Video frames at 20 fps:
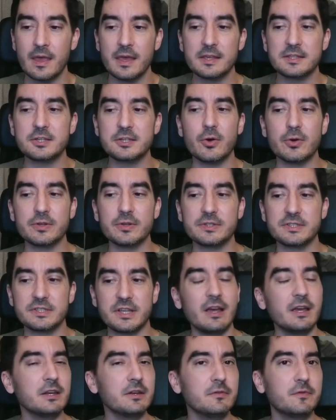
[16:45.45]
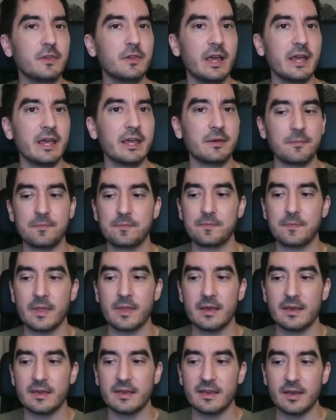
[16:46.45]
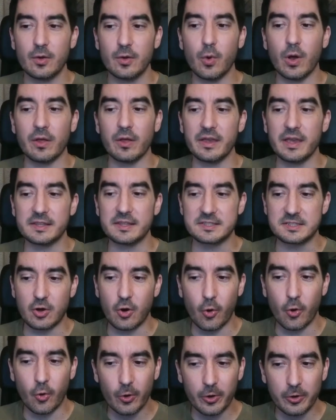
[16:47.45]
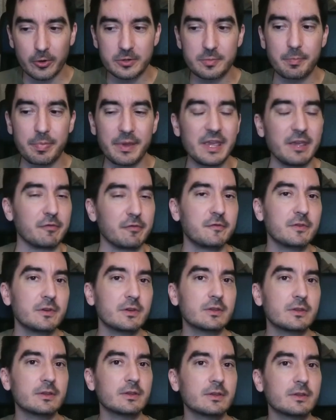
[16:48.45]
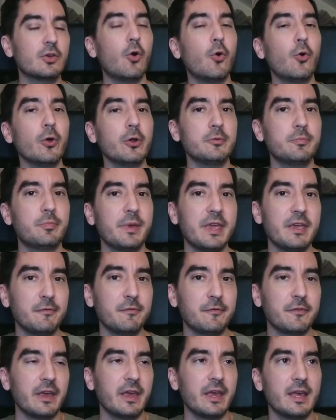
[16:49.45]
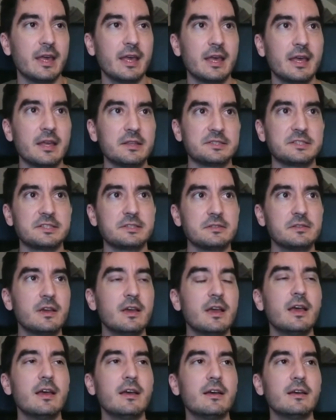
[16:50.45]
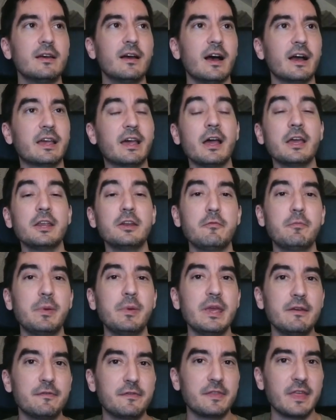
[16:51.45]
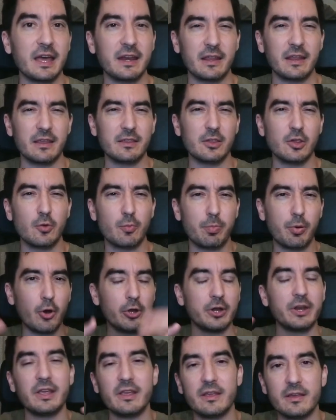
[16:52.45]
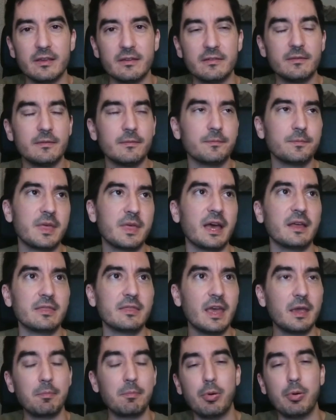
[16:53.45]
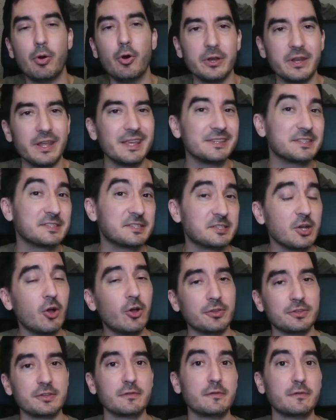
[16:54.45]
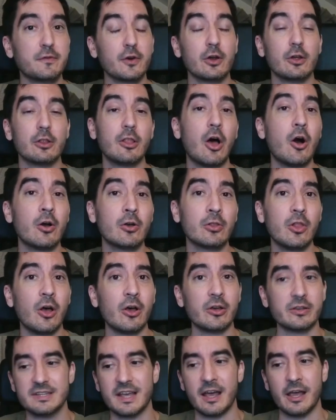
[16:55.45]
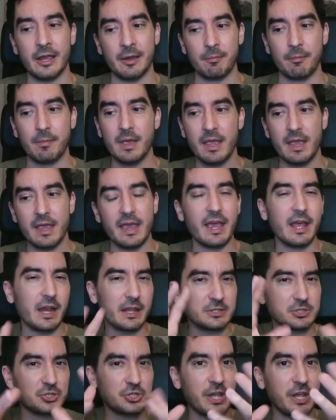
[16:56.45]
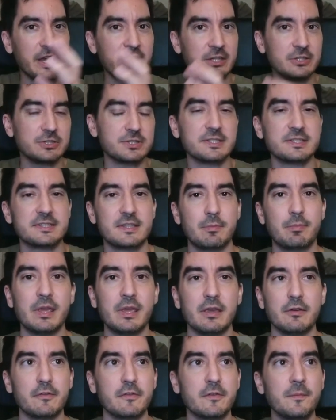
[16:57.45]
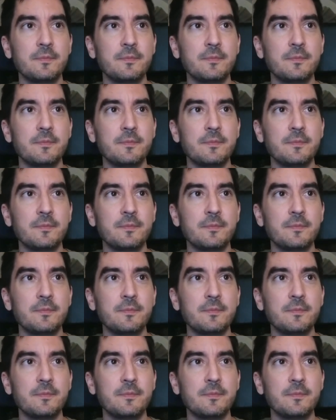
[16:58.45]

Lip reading: So it's kind of like, well, it's corned beef. Corned beef, it's a kind of beef that they put in salt for a long, long time, and it changes the beef.